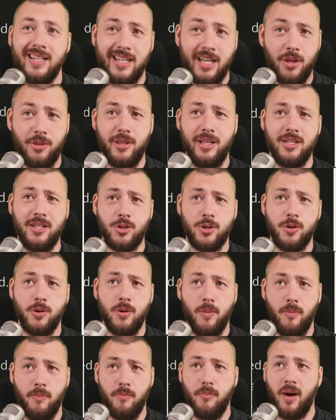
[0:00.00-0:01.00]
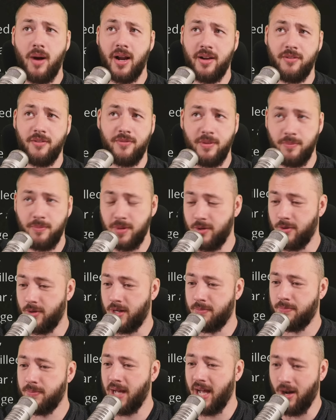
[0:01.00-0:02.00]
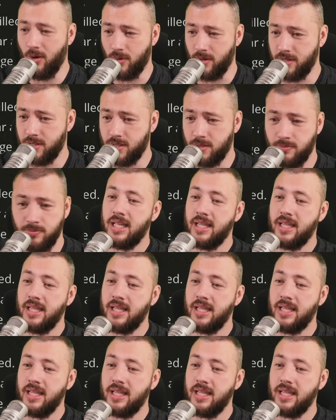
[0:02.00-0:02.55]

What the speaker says: Now, these are minor Vampiric Powers.